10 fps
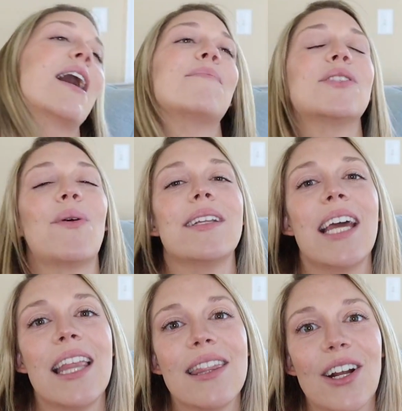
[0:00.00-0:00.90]
So at
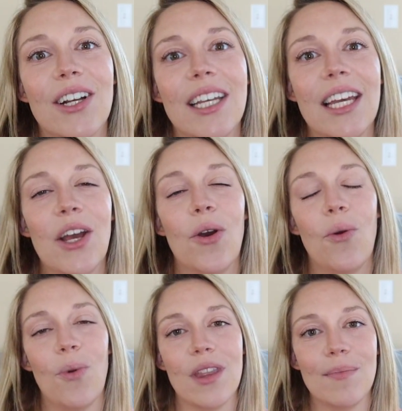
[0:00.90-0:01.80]
10:30,
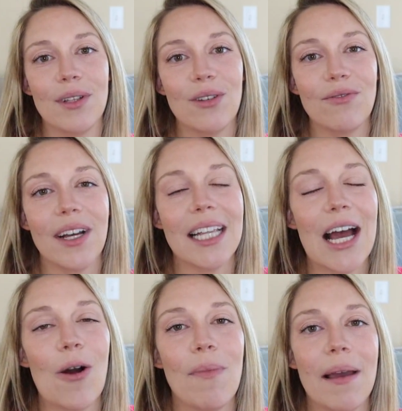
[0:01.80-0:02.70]
when the balloon fell
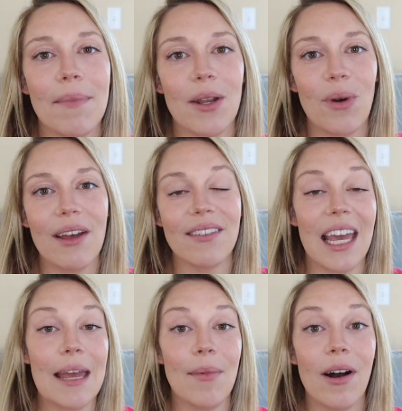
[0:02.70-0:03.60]
out, my midwife
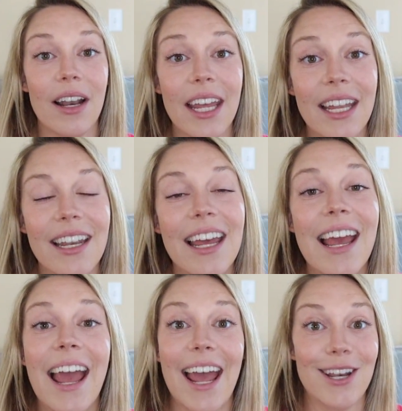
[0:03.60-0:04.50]
came on in
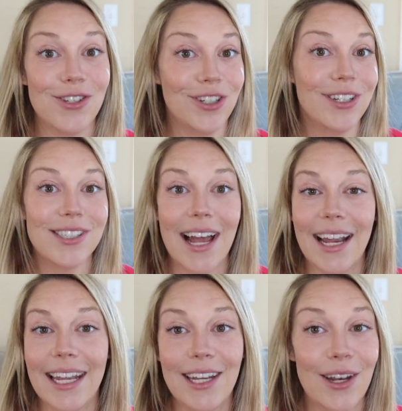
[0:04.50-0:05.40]
and she
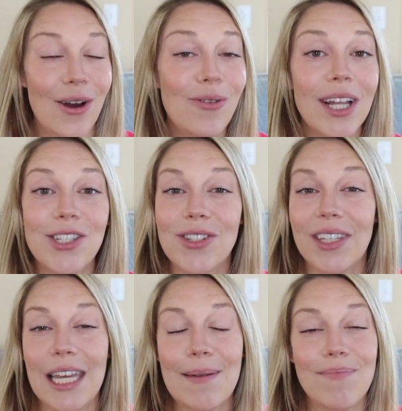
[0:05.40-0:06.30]
decided, let's
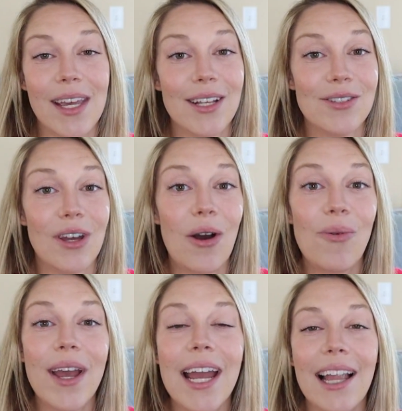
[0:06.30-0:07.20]
just keep things
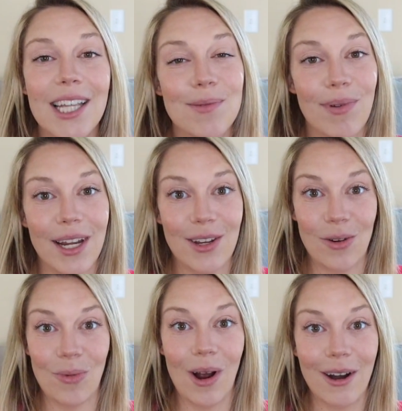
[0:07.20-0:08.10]
going. Let's break your
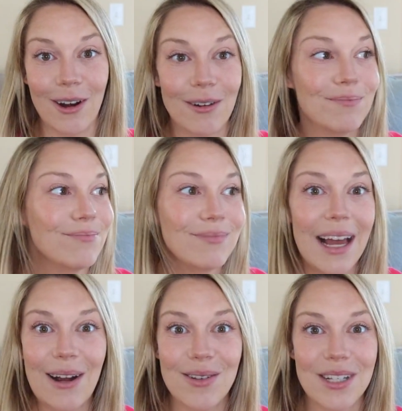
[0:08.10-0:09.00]
water.
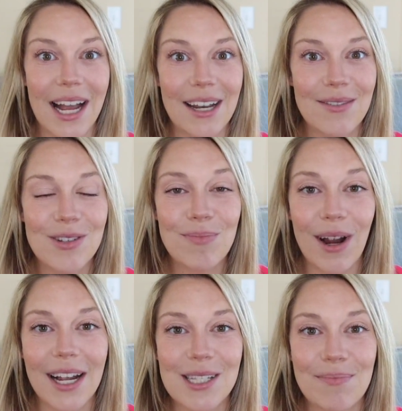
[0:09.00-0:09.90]
I was kind of
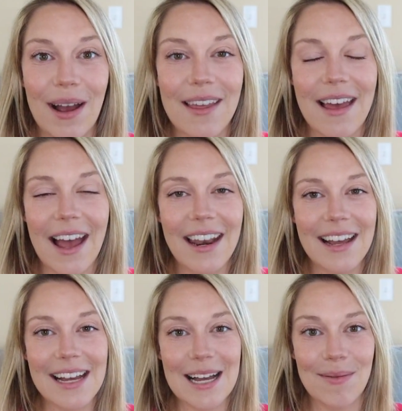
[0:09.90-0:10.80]
surprised by that
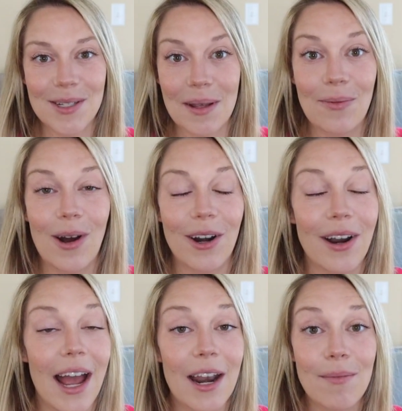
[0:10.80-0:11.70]
because my water
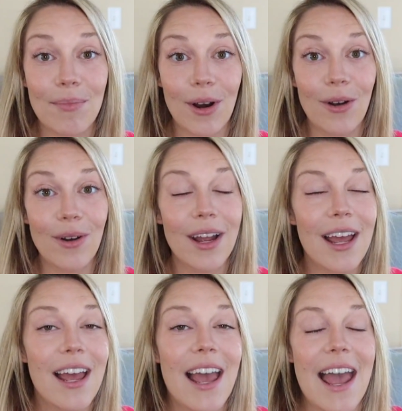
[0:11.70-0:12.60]
hadn't broke,
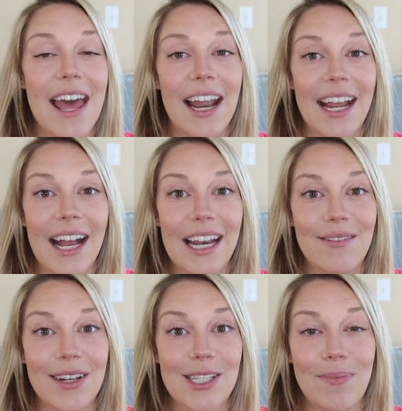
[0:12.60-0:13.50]
and I kind
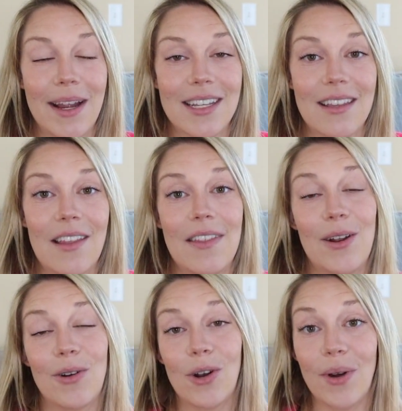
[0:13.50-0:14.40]
of expected that they
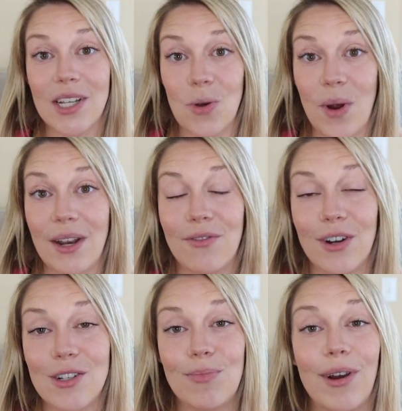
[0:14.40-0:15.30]
were going to wait for
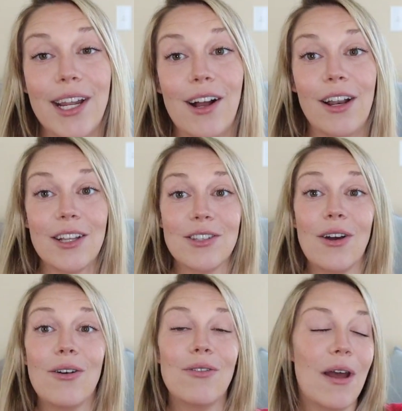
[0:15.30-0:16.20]
it to break on its
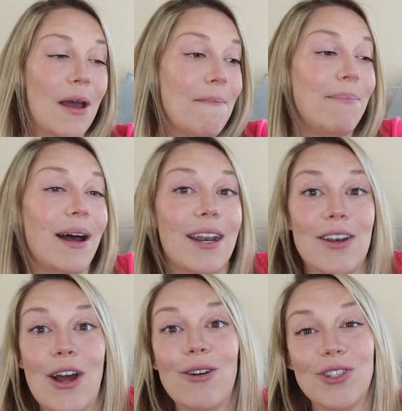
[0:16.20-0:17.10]
own, but
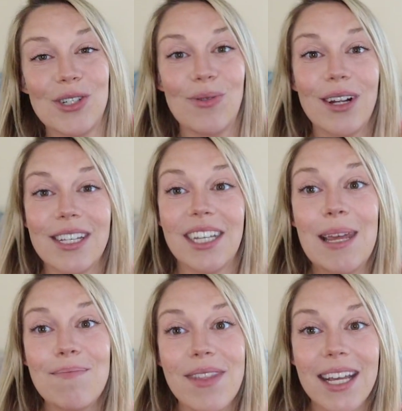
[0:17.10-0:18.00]
no, she wanted to
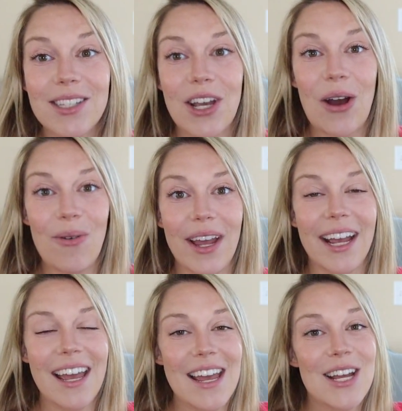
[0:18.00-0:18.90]
keep things going.